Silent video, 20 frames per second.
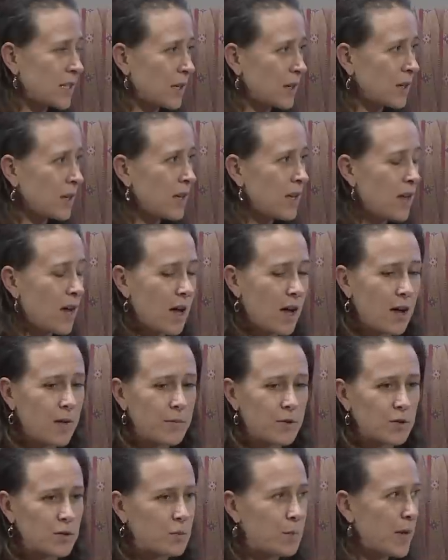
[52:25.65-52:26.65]
like um,
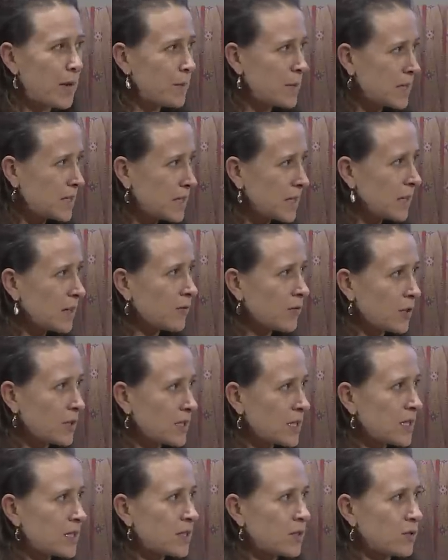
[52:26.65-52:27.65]
there's BabySeq, for
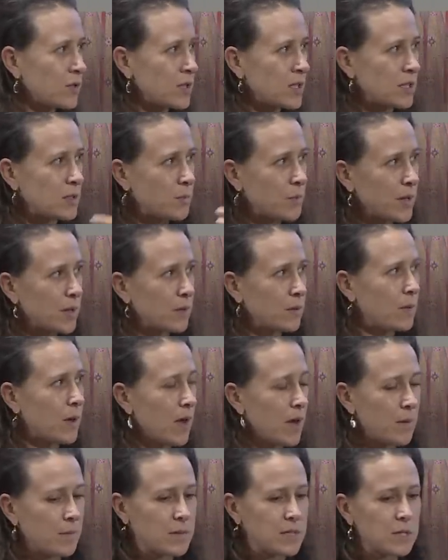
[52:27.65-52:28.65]
instance, there's this big
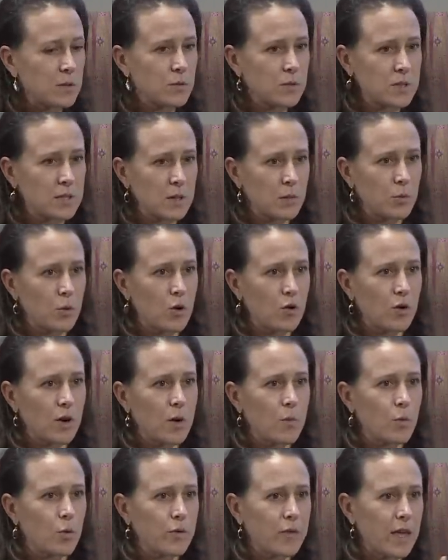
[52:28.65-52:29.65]
um, sequencing
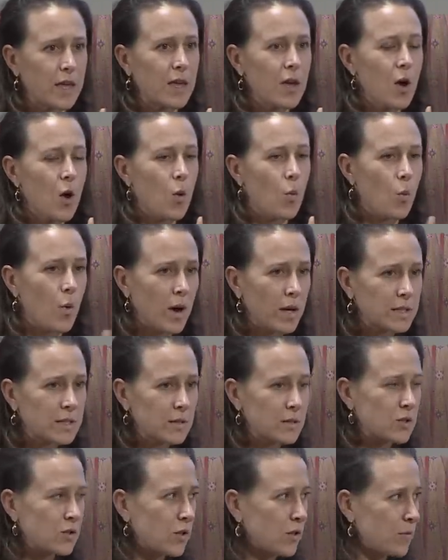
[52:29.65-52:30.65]
program where they want
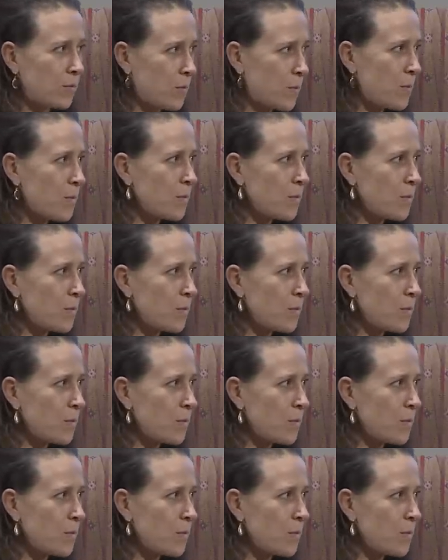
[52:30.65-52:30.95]
to sort of